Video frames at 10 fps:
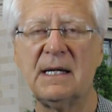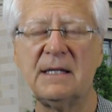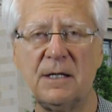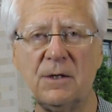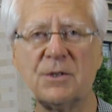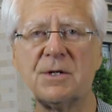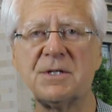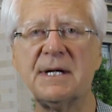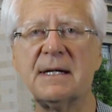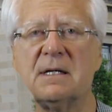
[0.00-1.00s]
and they used their
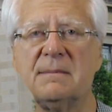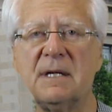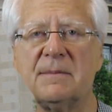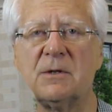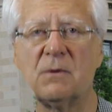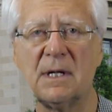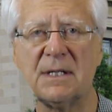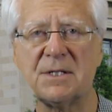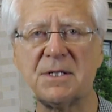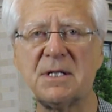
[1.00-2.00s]
Second Amendment
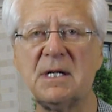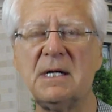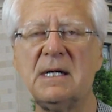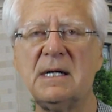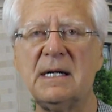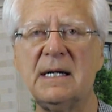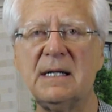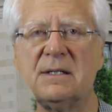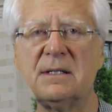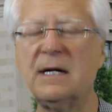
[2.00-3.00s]
rights,
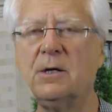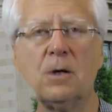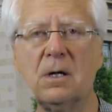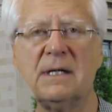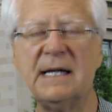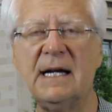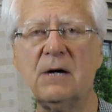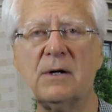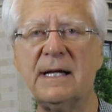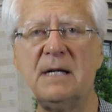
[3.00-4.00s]
and they didn't hurt the
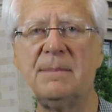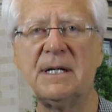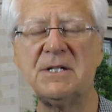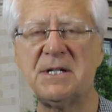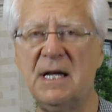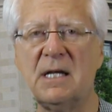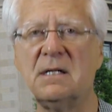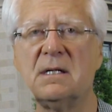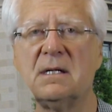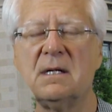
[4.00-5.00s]
hair on anybody's
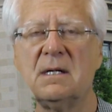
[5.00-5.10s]
head.